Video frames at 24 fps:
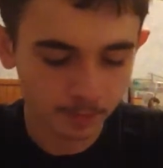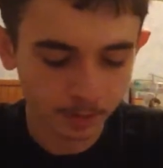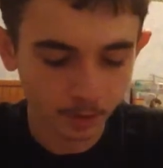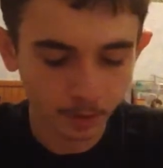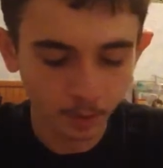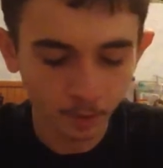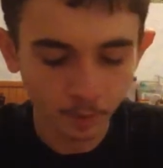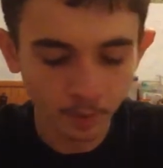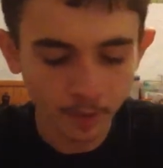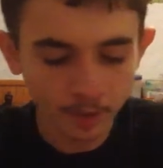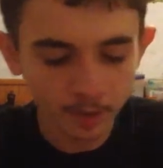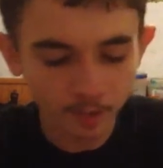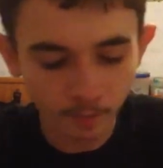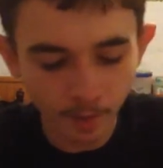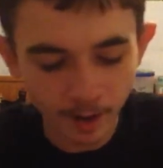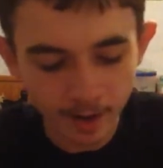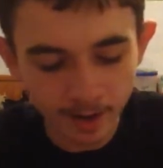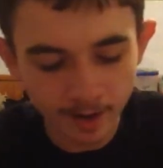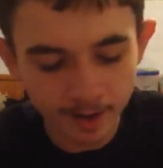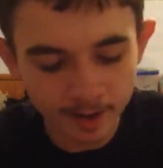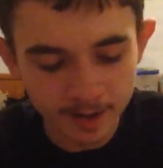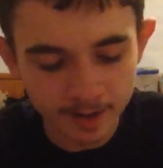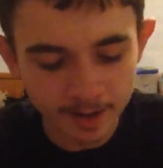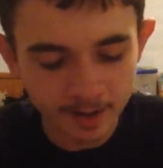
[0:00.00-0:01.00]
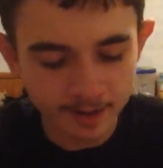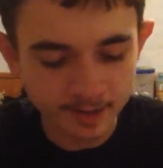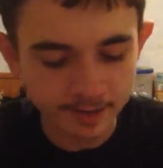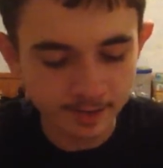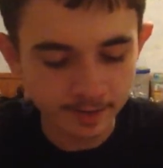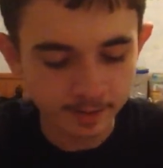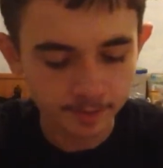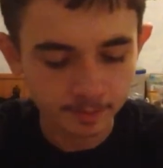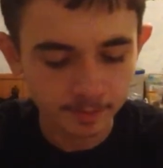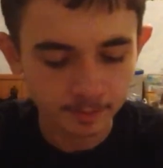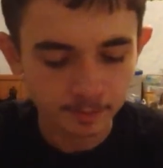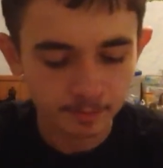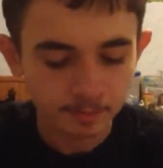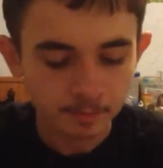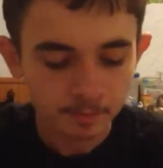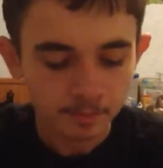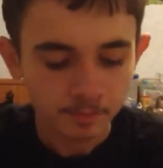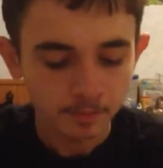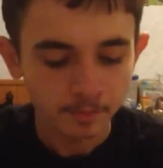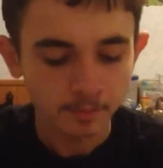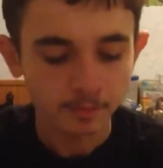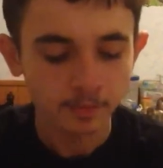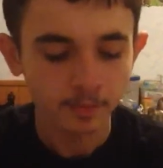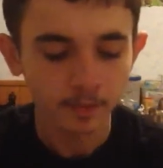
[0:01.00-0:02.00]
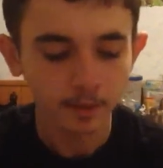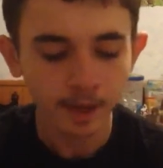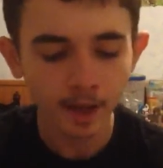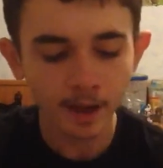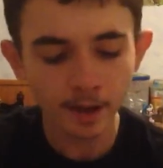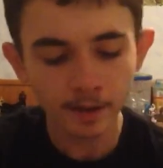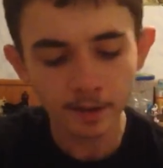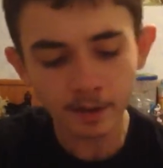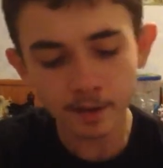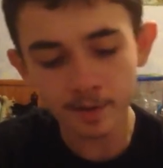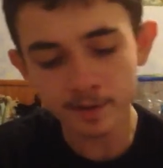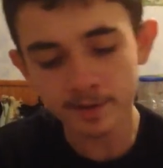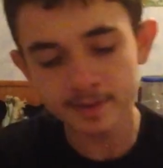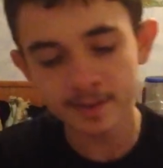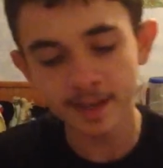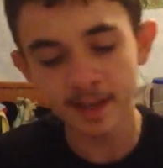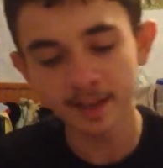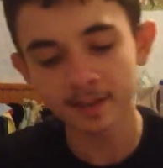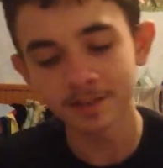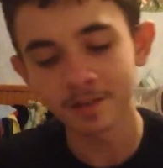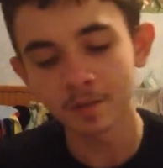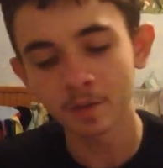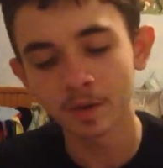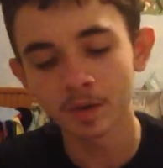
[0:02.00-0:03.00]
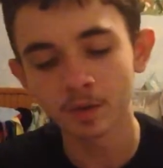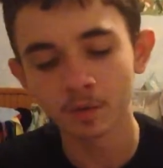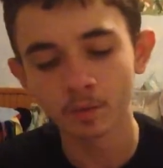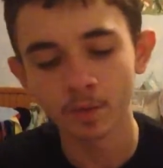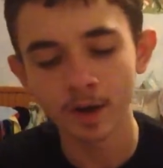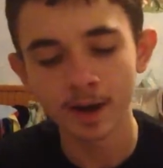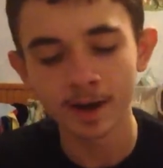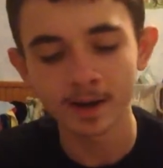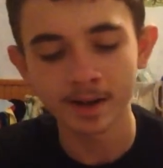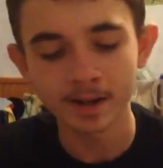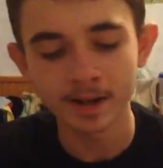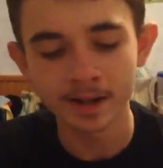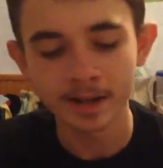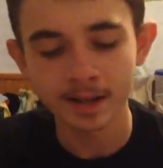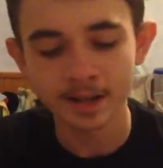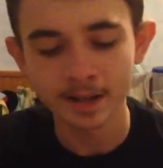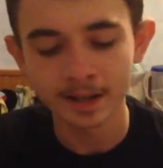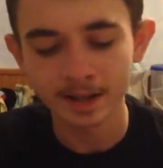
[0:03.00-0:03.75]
Rarity's... I don't know exactly when Rarity